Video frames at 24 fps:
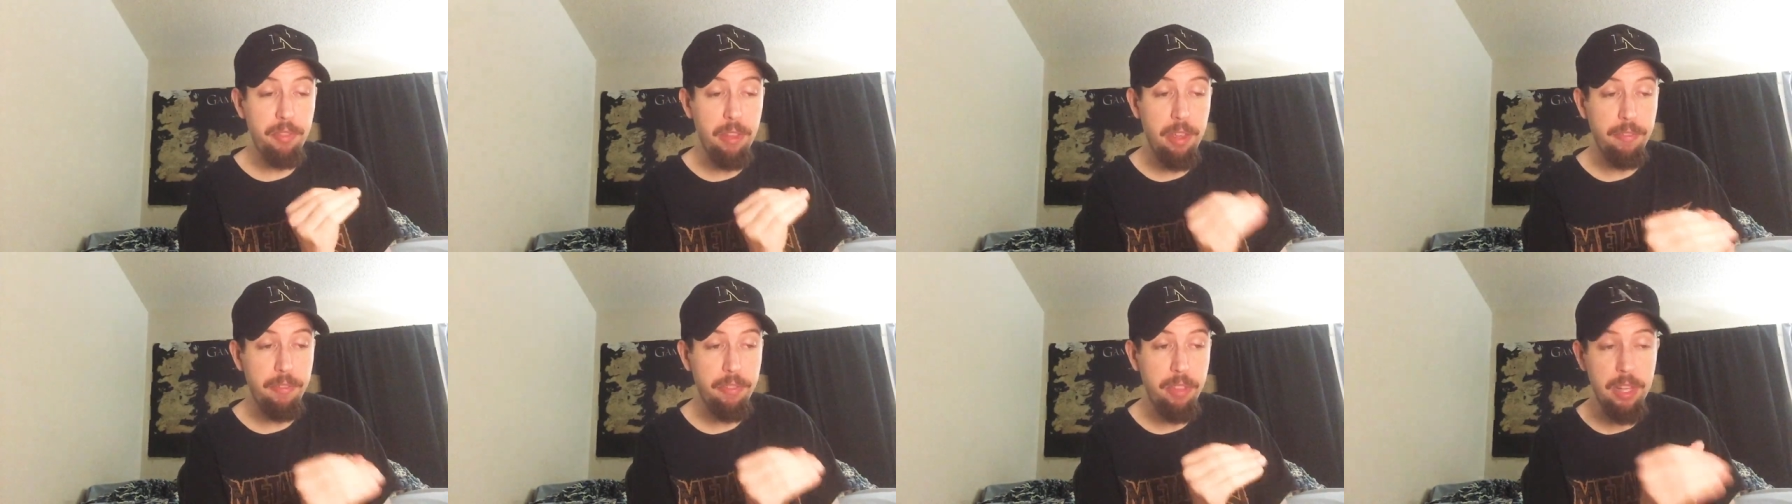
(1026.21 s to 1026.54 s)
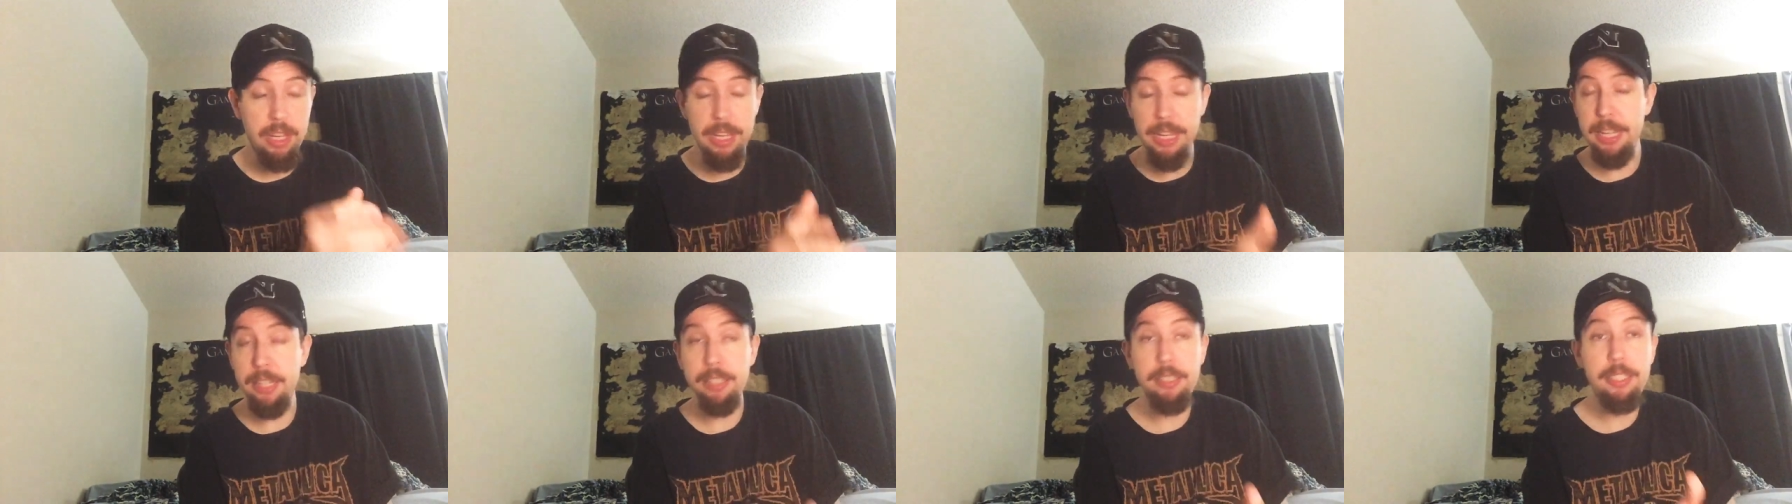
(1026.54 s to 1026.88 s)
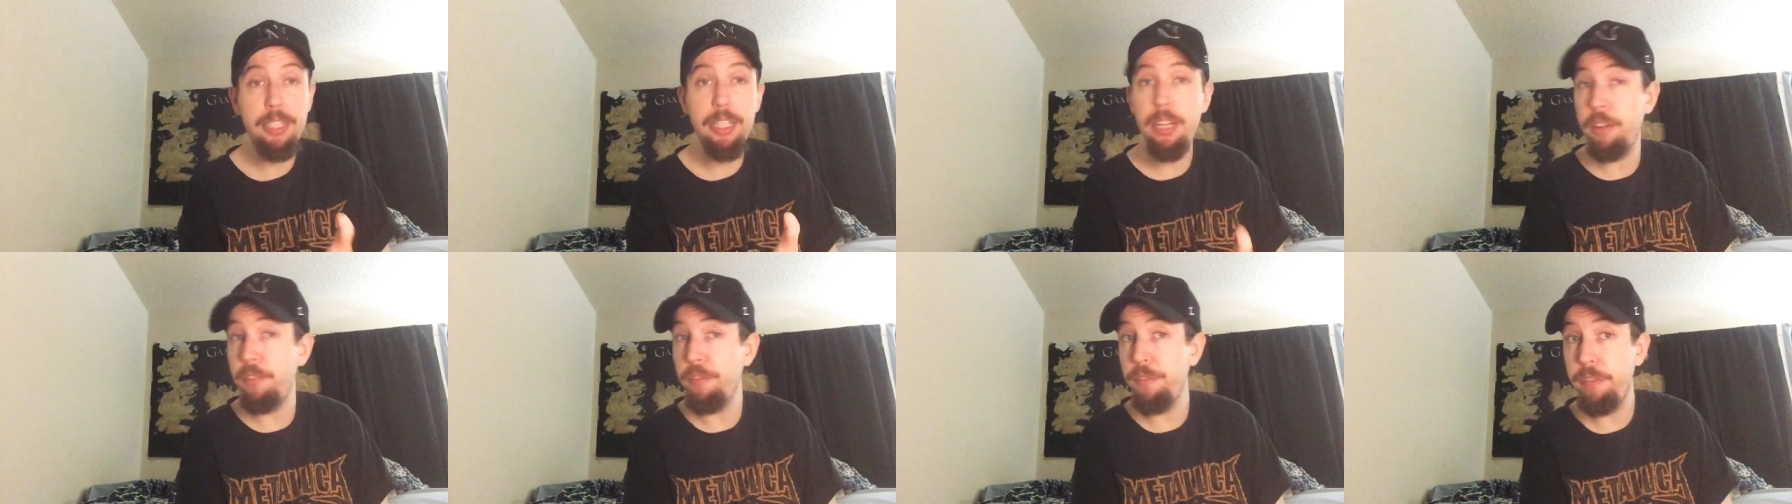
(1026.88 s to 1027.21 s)
if the
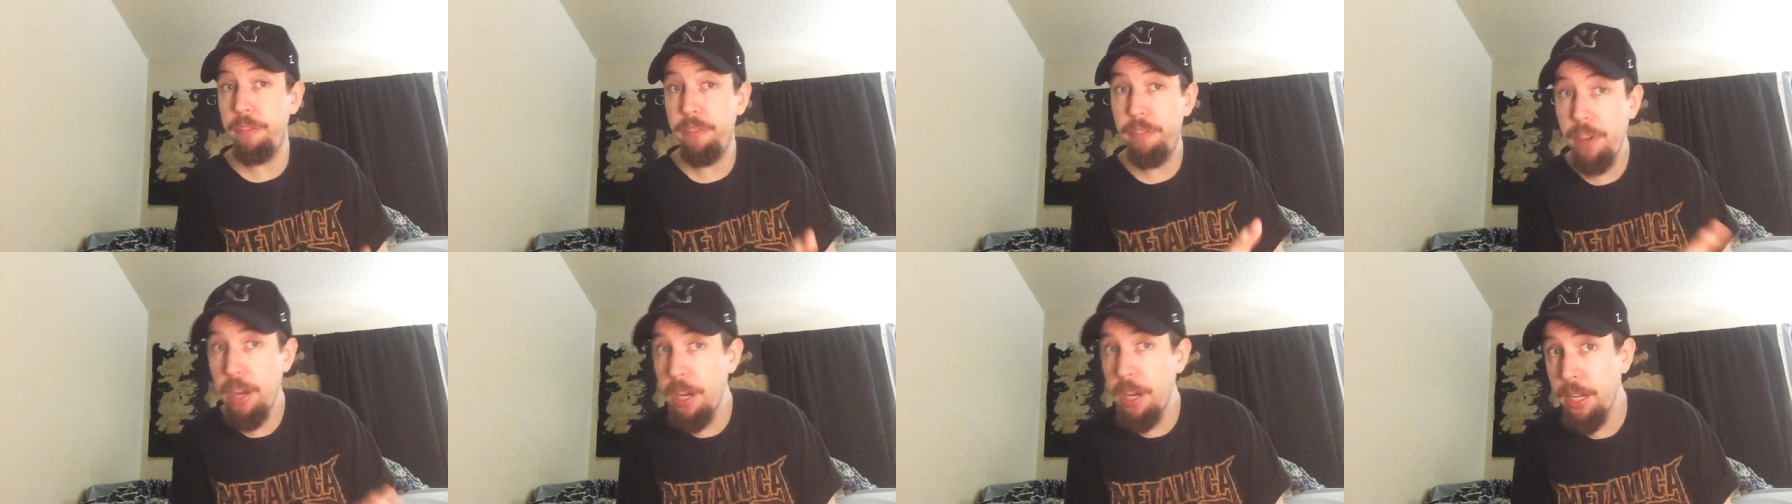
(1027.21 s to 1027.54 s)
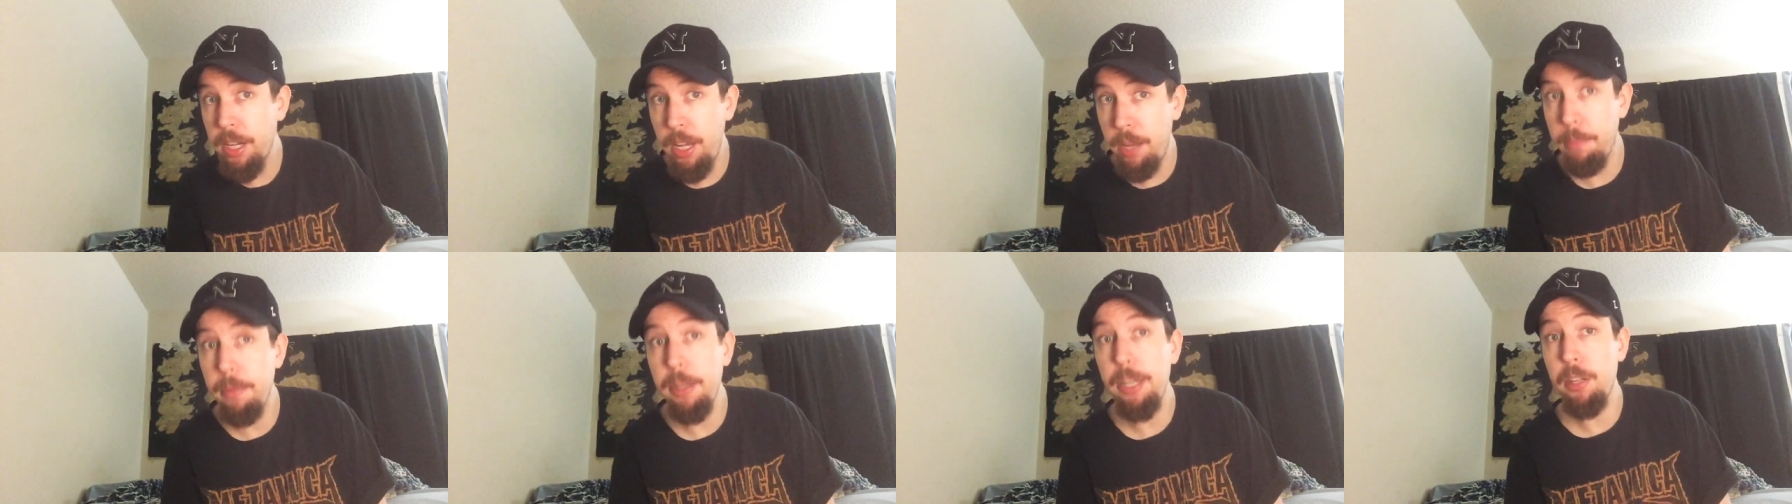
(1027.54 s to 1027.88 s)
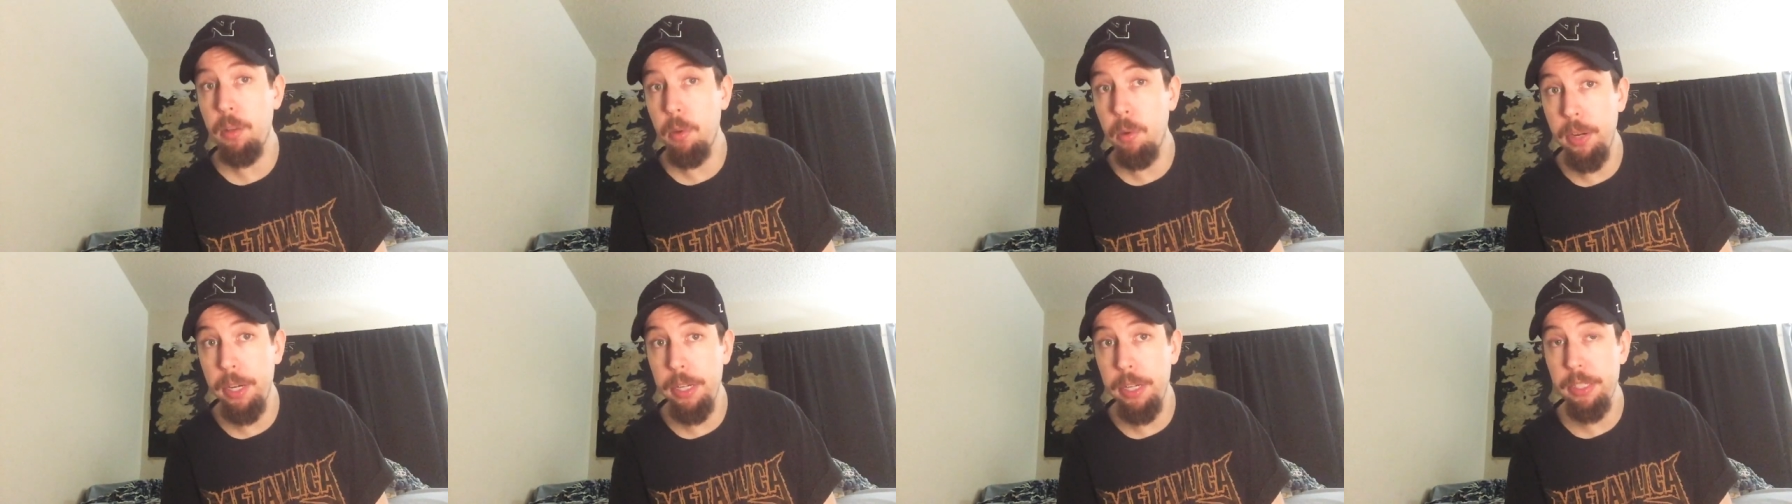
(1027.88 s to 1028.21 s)
DNC didn't fuck him in
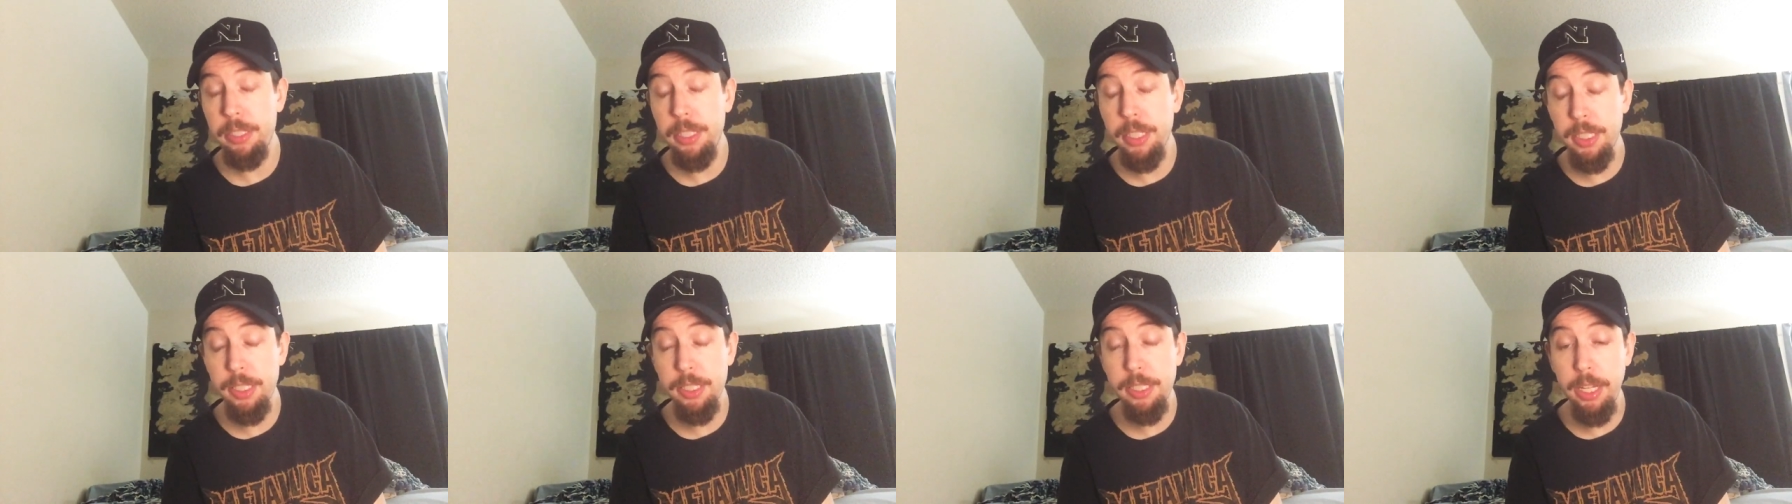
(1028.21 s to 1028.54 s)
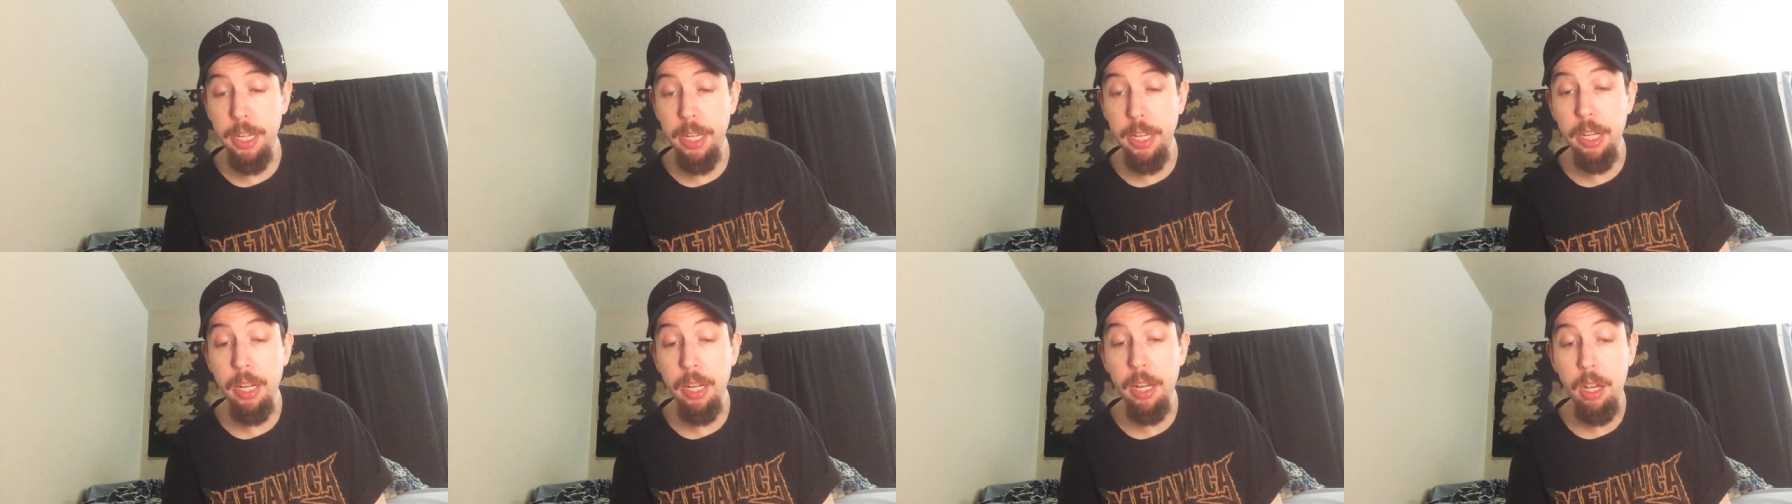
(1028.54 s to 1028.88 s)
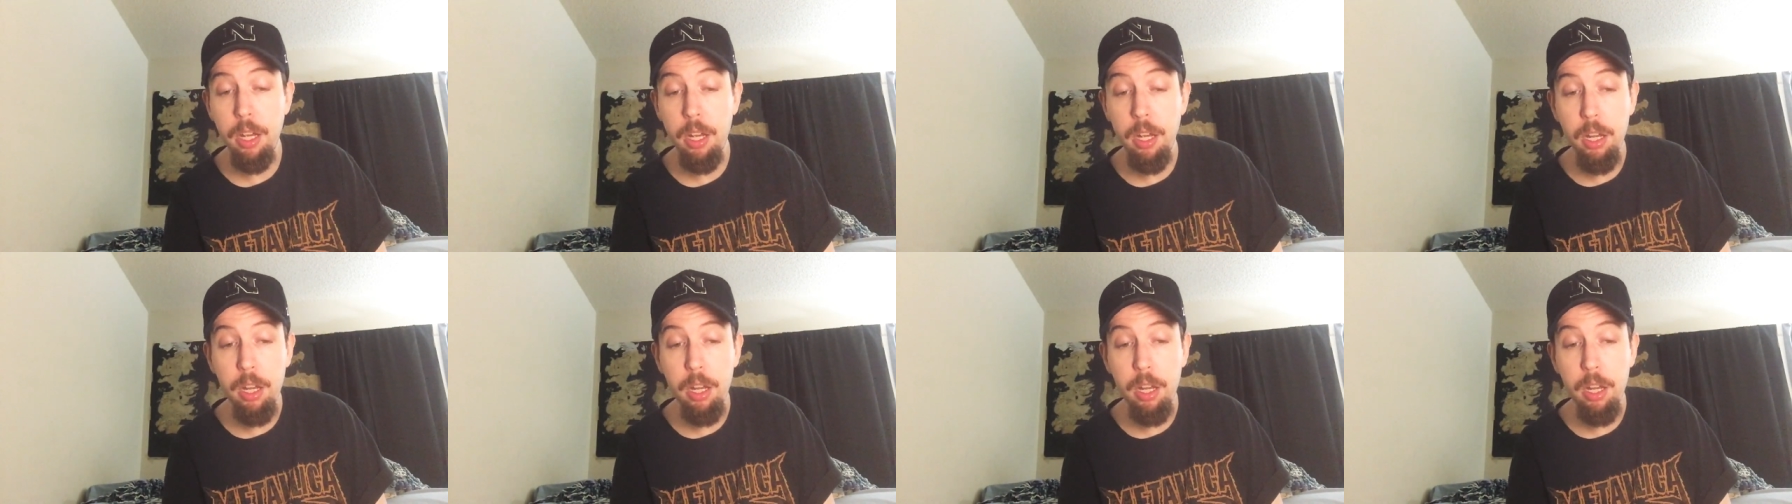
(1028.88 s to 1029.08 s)
2016.